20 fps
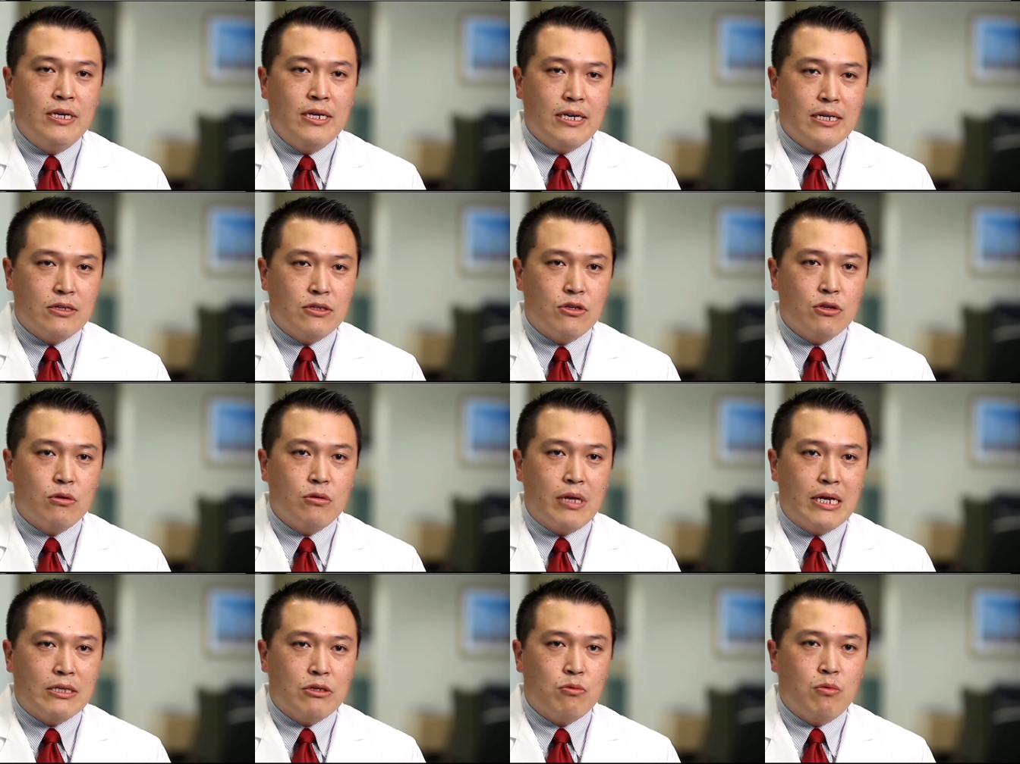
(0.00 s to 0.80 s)
and so
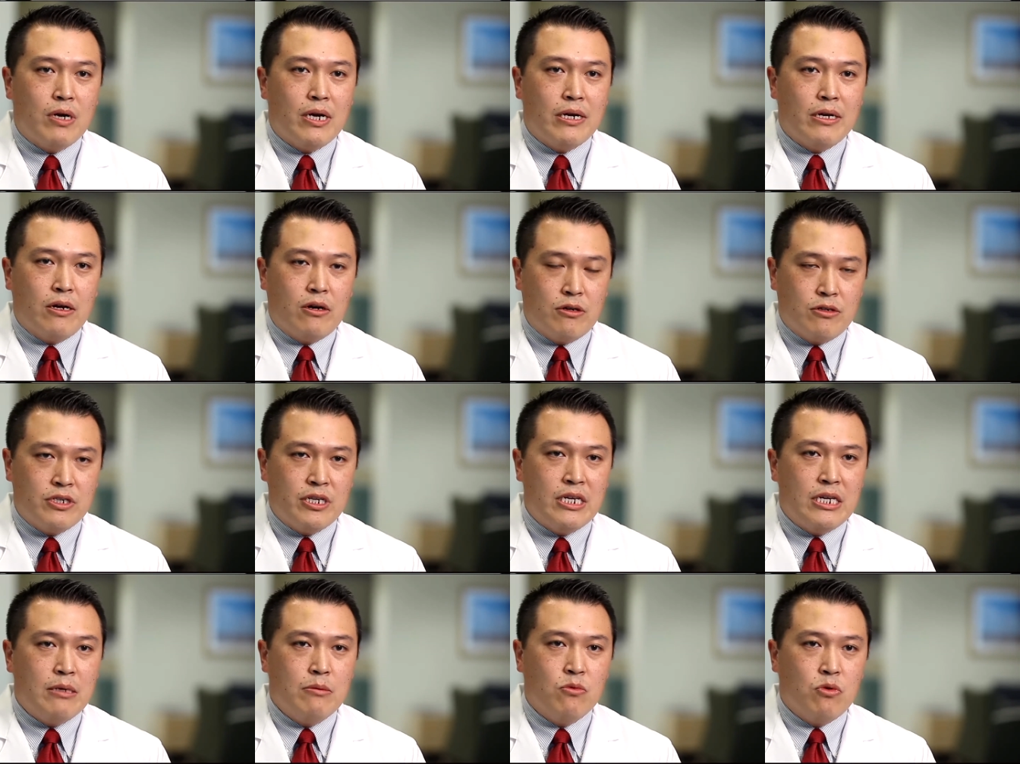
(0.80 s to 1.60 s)
that's why our
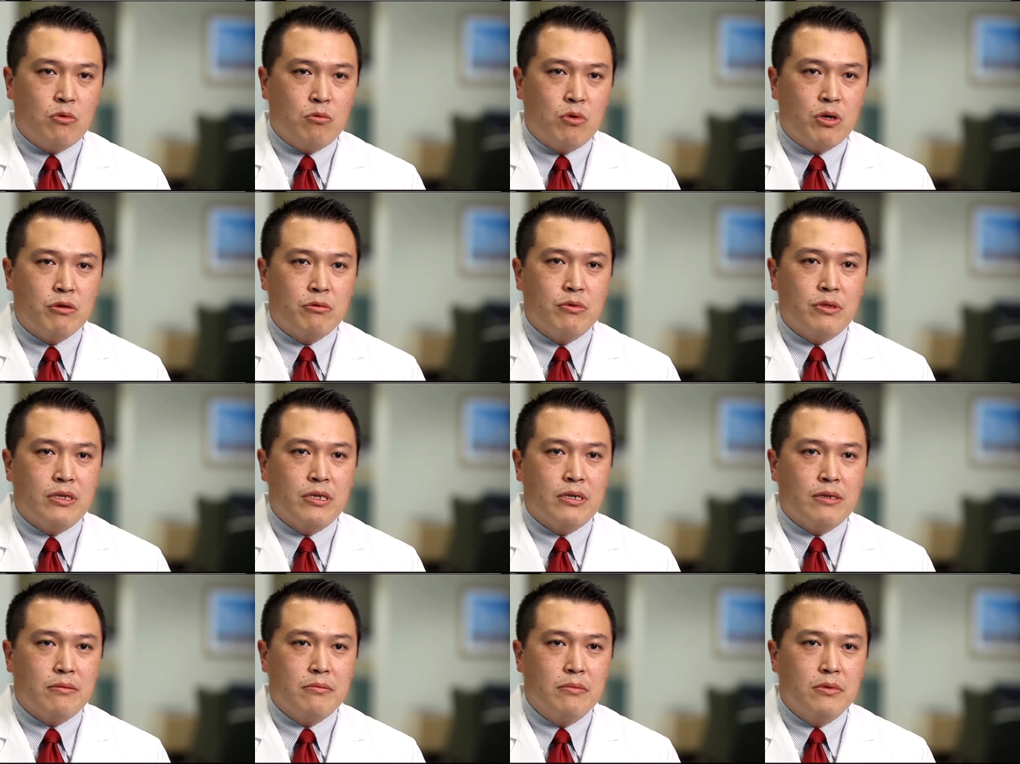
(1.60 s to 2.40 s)
team will work with
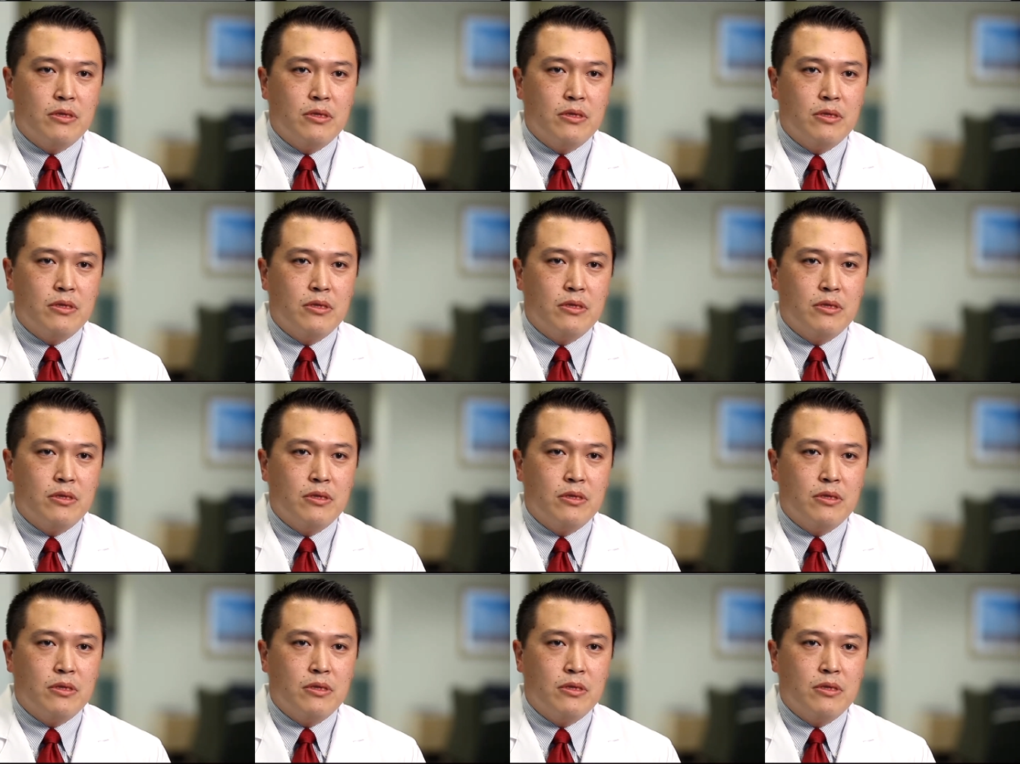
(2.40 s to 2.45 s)
the,